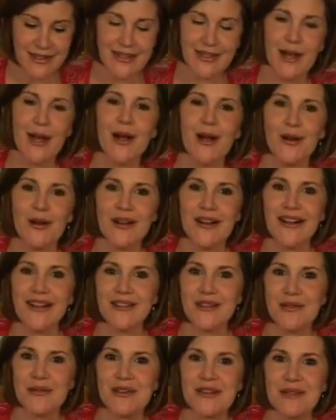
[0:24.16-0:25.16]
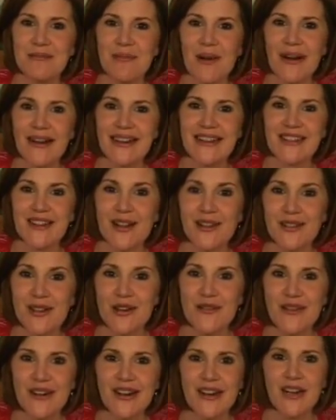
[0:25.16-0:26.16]
so although we do parties all
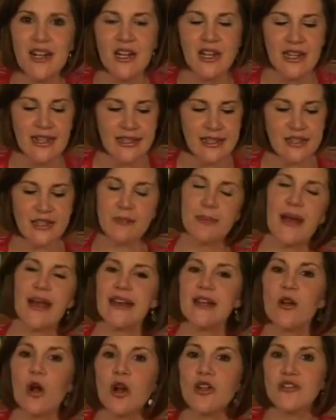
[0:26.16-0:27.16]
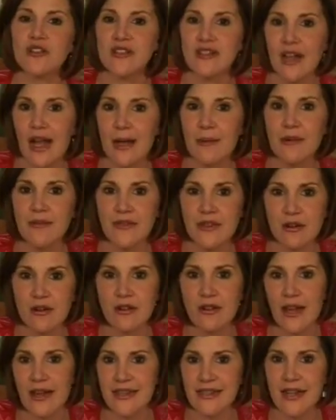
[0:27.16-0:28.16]
over, so depending on the time of year,
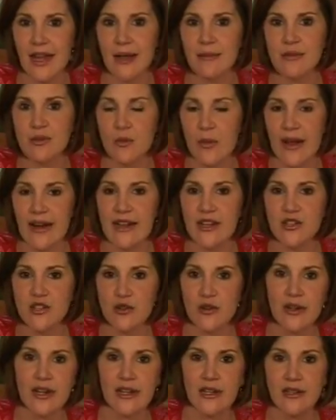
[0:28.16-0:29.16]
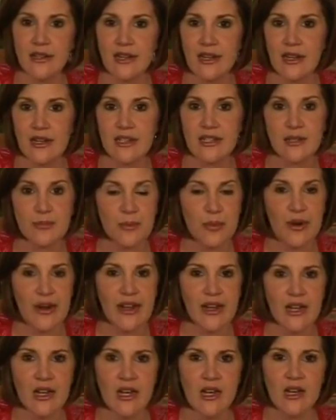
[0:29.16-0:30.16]
a lot of times weddings are in the
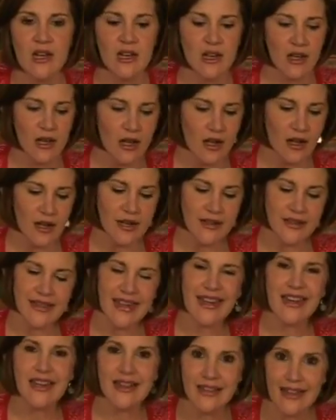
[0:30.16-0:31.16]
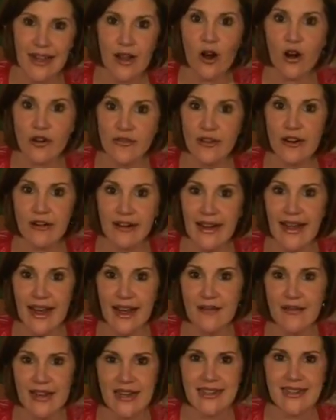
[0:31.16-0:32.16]
spring. Uh, they they are very
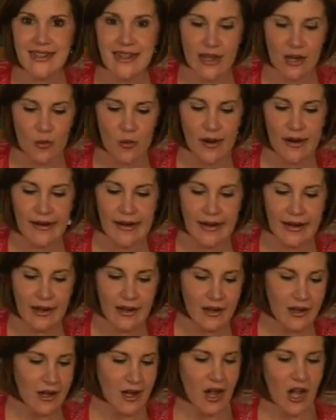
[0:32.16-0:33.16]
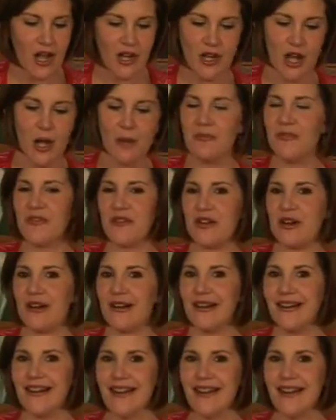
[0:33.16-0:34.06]
heavy. It's like wearing a a comforter